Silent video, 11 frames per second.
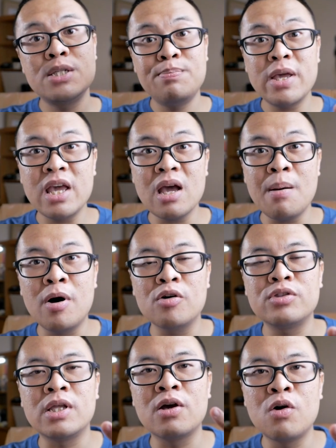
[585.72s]
Speaking
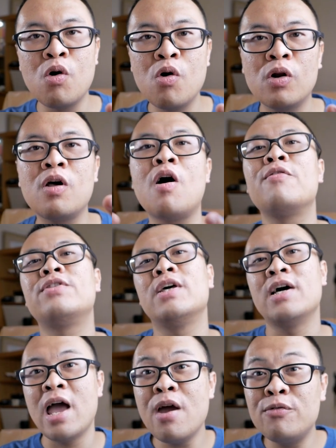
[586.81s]
about the goal of
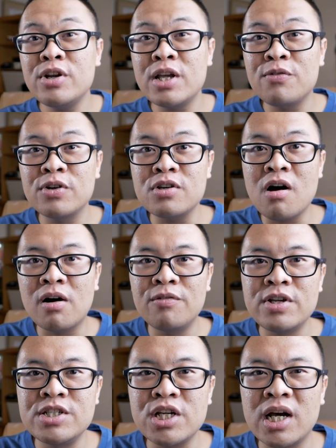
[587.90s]
the everyday
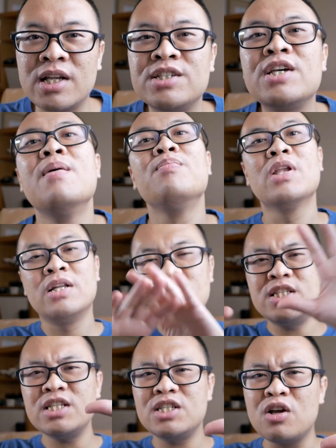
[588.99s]
photography challenge,
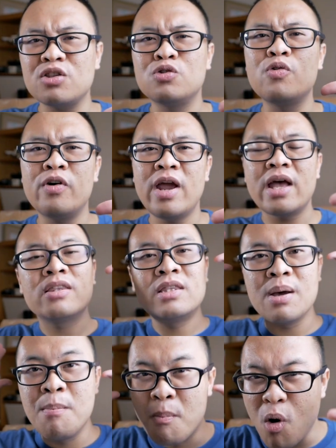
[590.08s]
this is not to
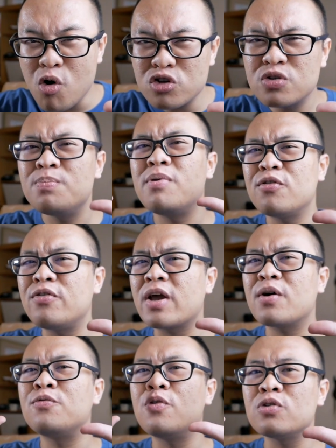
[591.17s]
create the most
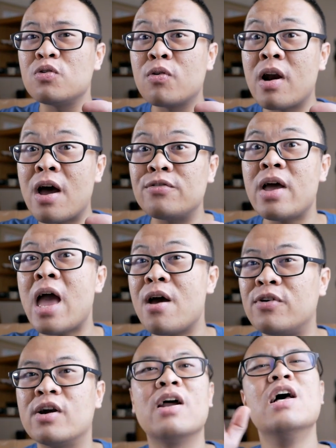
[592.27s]
perfect photograph
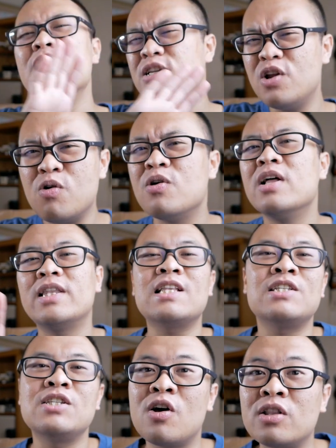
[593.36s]
ever. No,
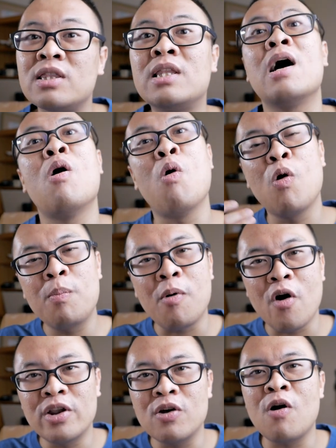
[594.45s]
that's not the whole
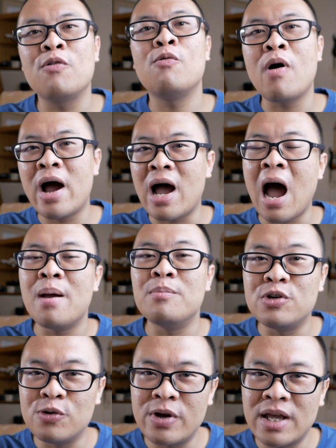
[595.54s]
point of why
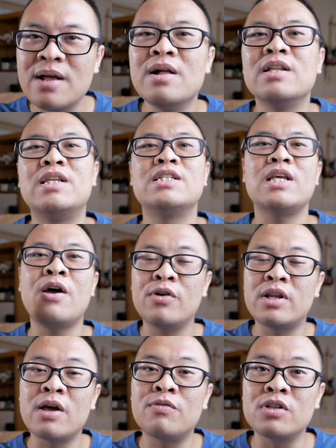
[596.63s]
I'm doing this
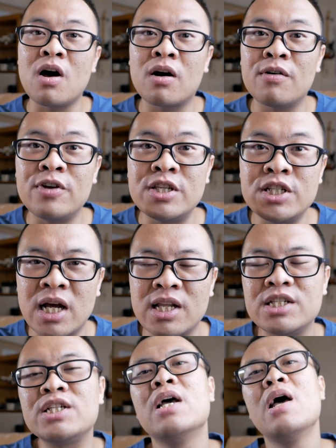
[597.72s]
everyday photography
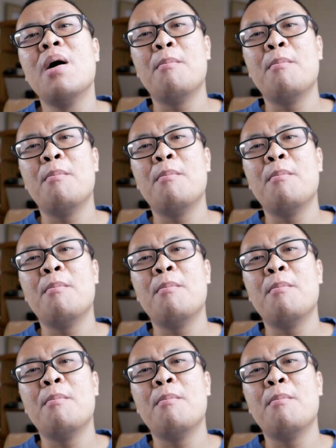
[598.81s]
challenge.